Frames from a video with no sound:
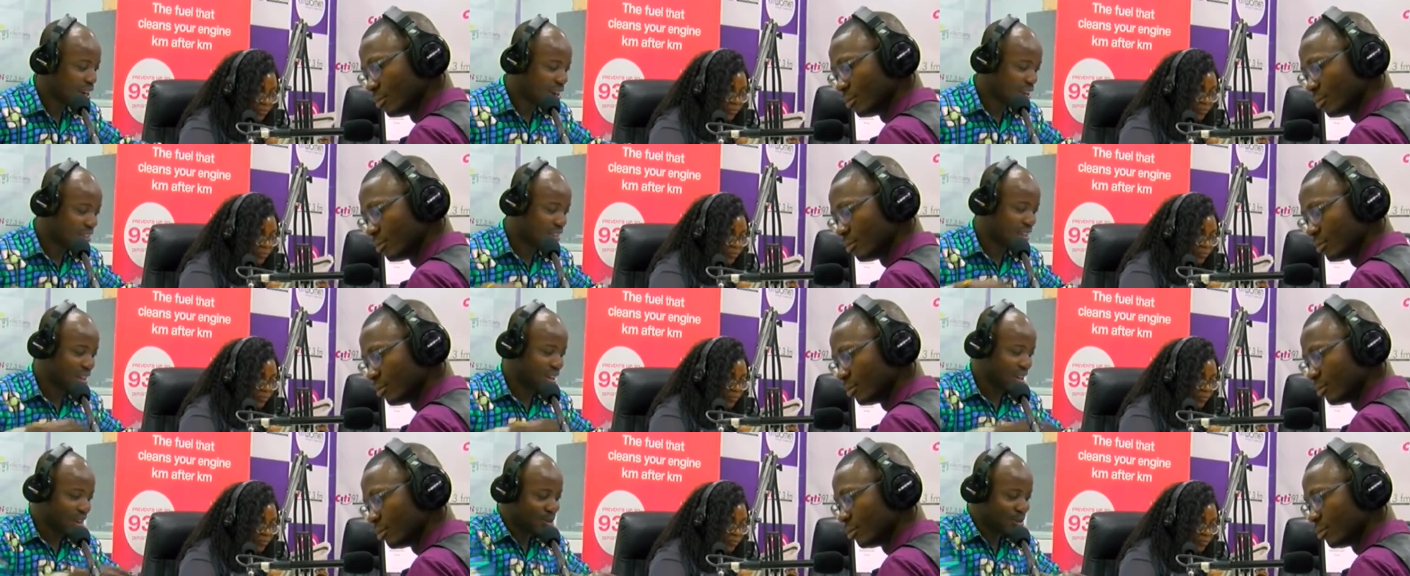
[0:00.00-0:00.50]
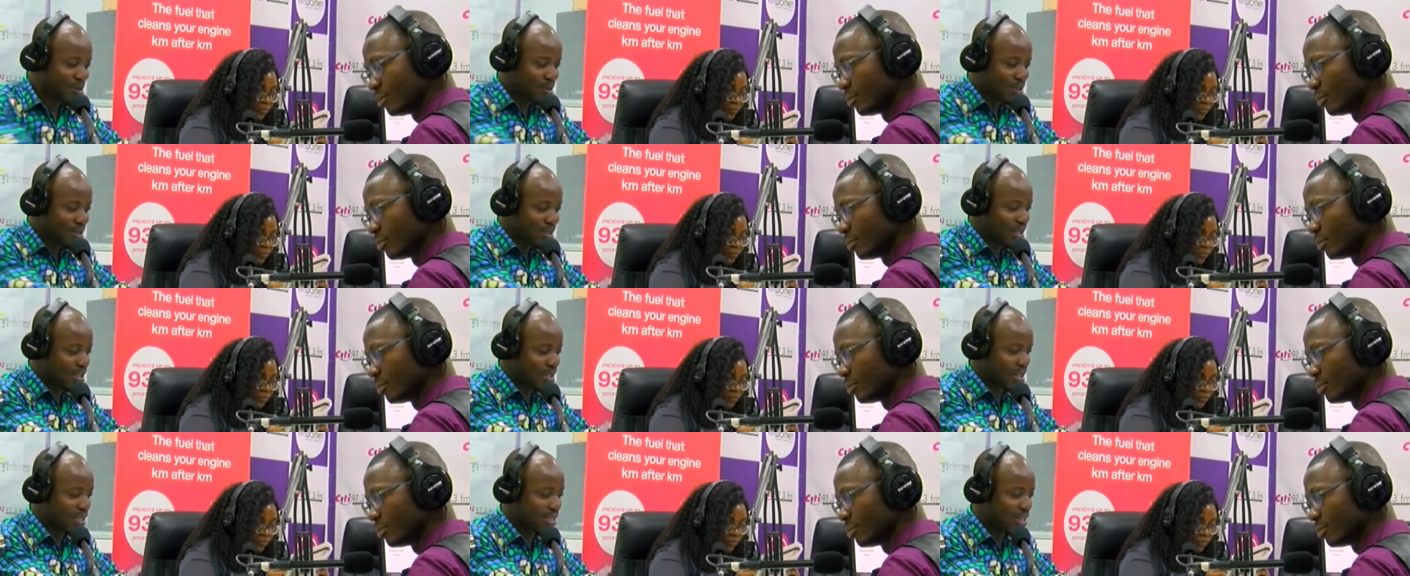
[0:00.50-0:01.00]
Speaker 1: the
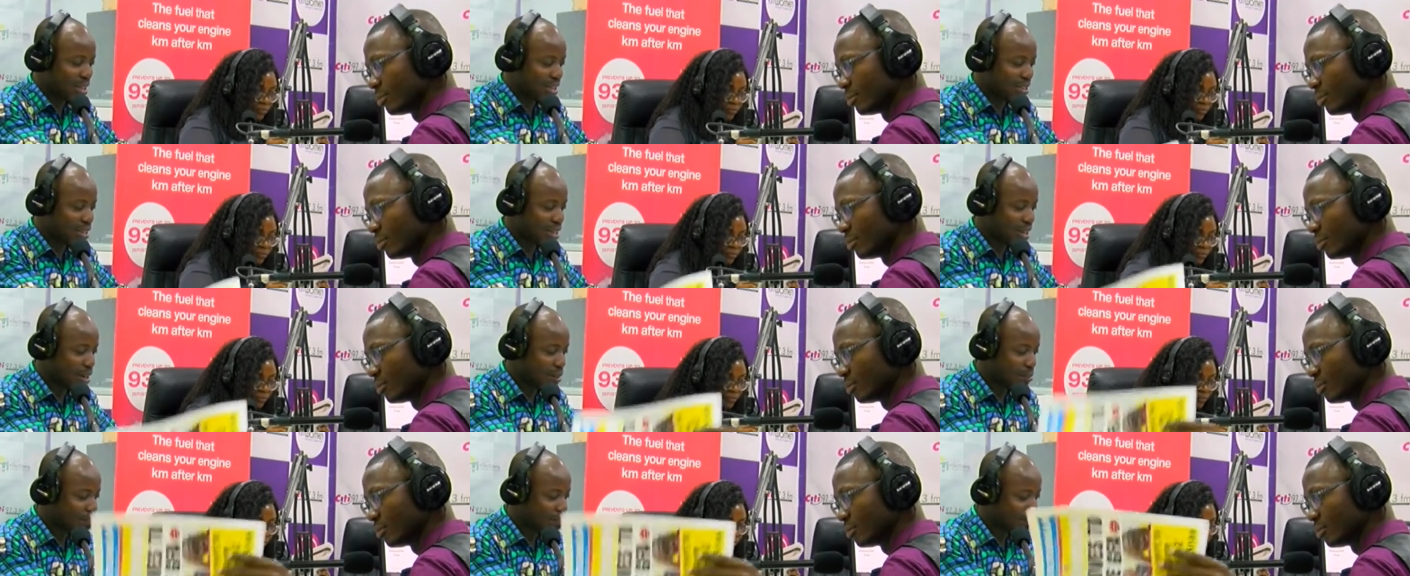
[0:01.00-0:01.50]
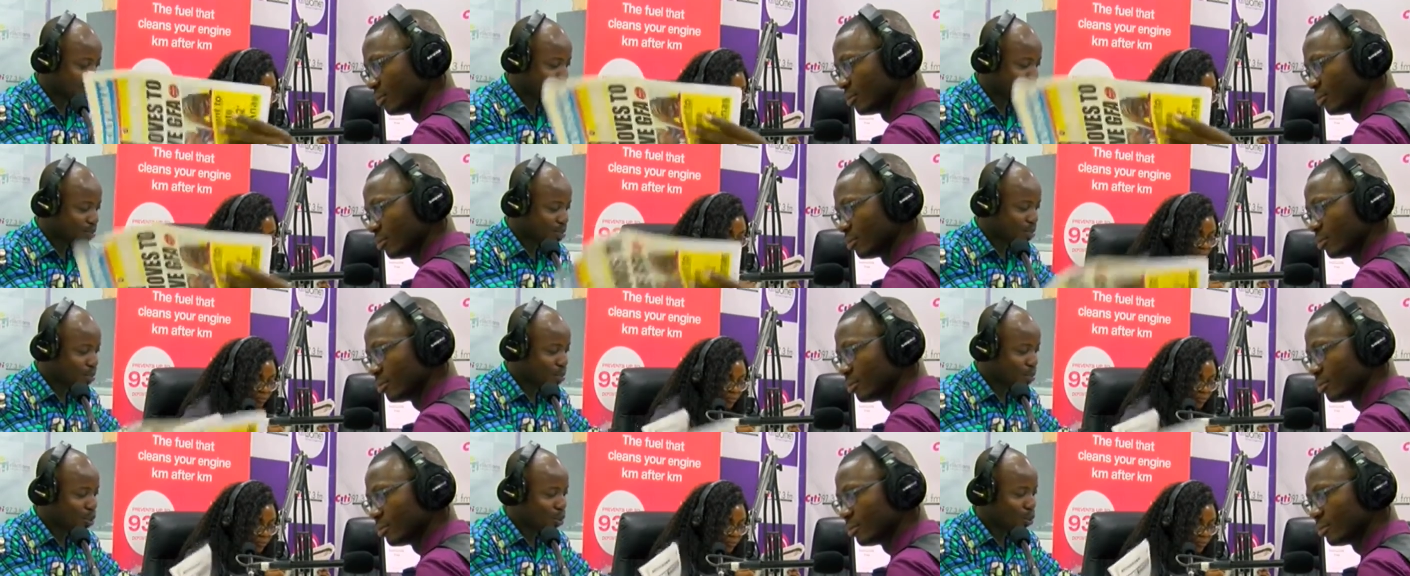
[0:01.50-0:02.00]
inquisitor says that
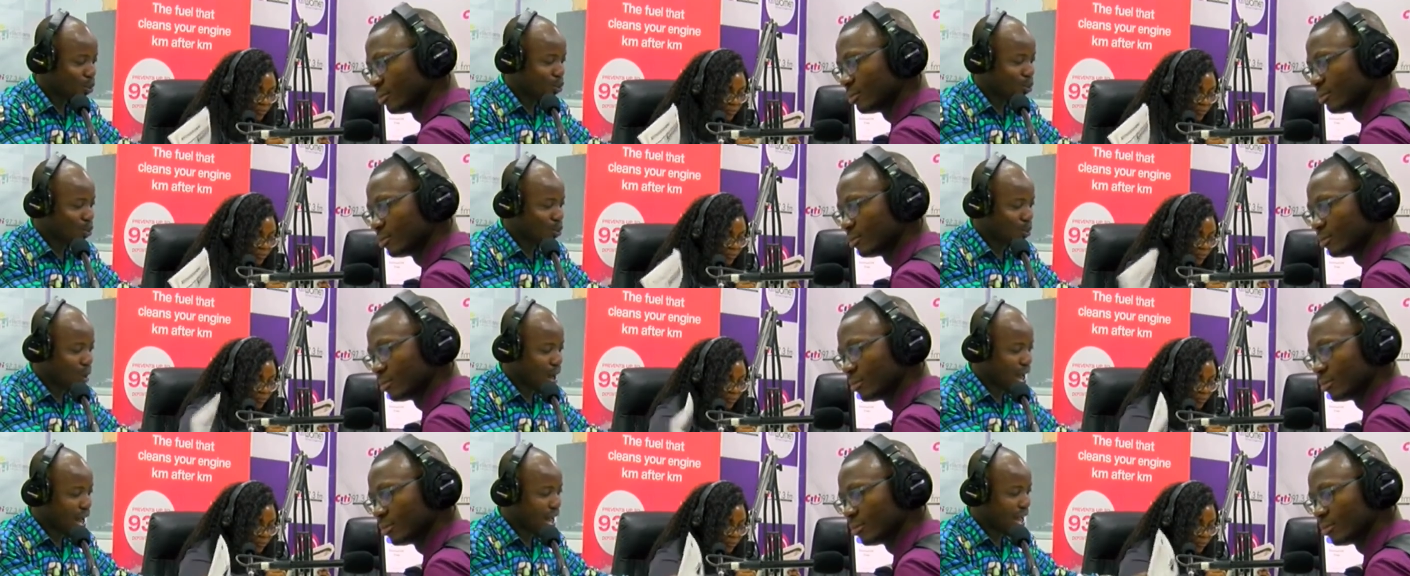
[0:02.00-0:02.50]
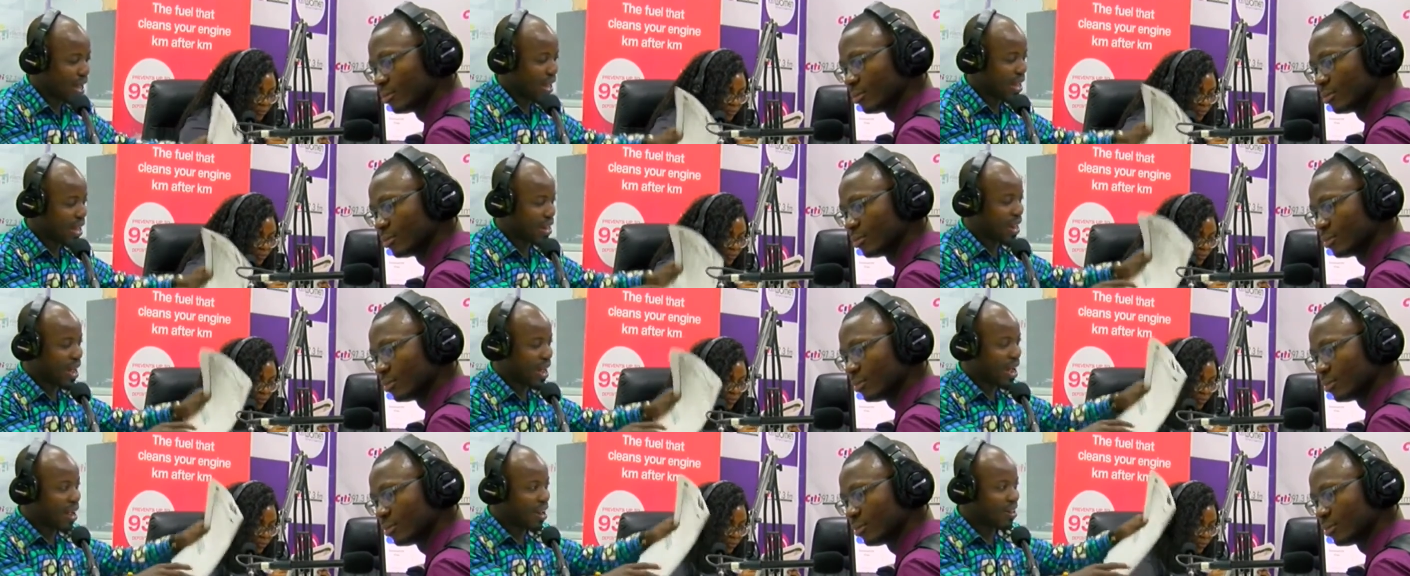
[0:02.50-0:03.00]
why
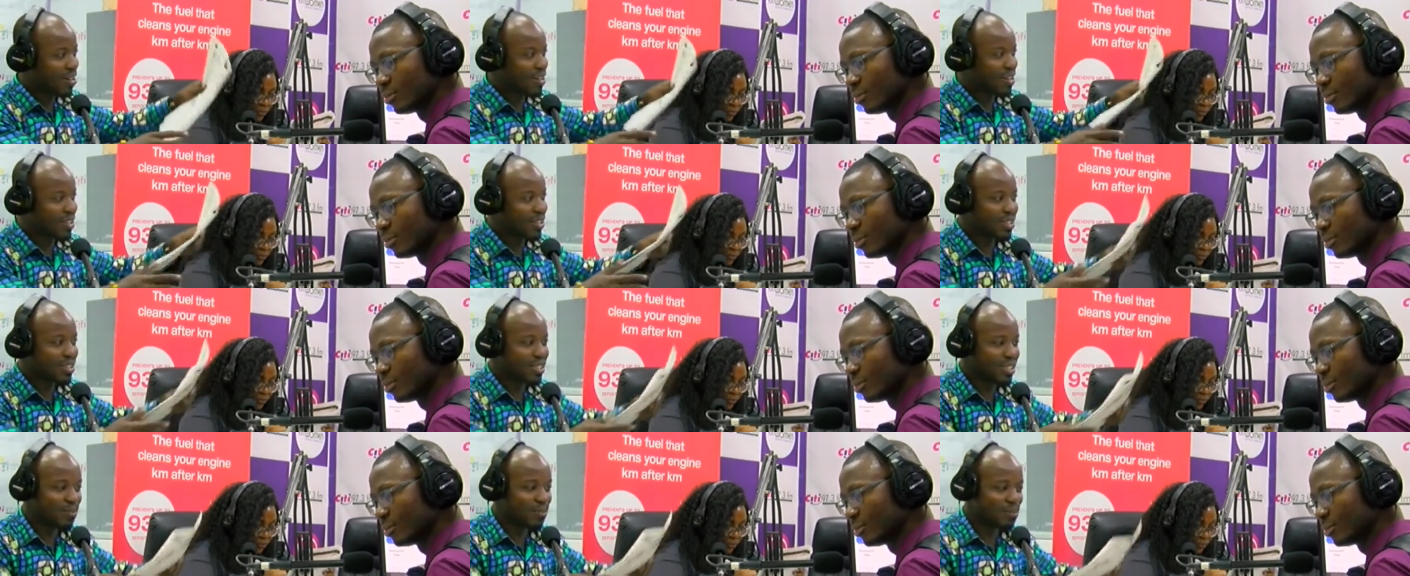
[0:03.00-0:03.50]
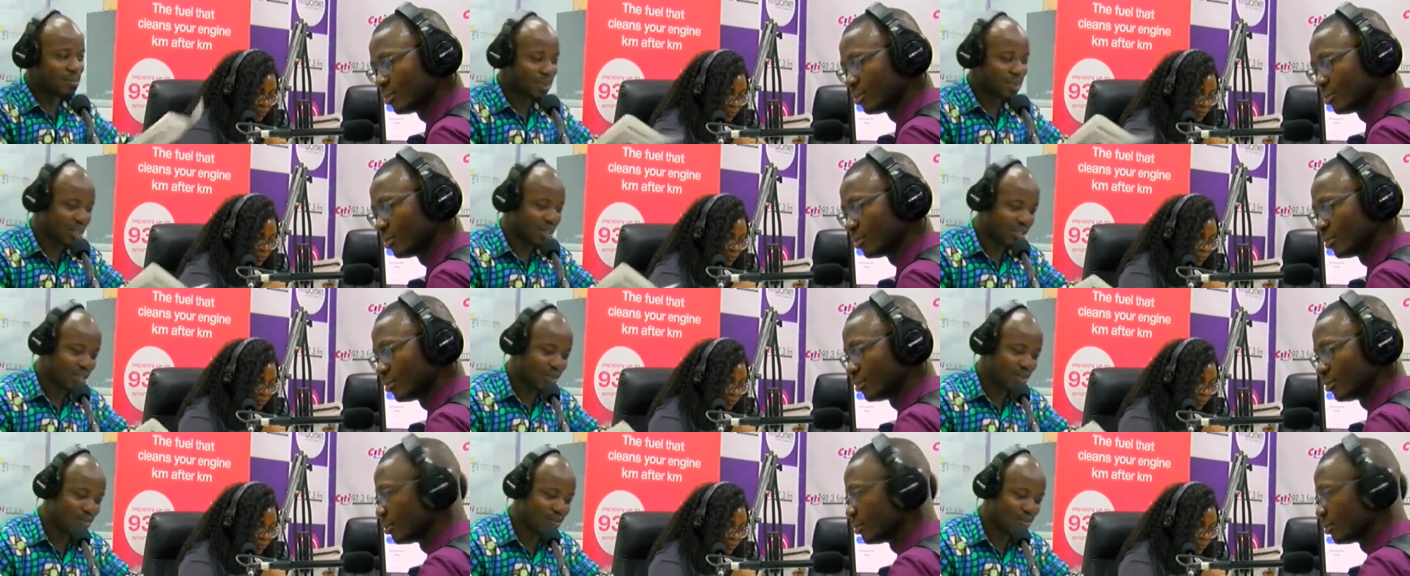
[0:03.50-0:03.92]
and how the GPH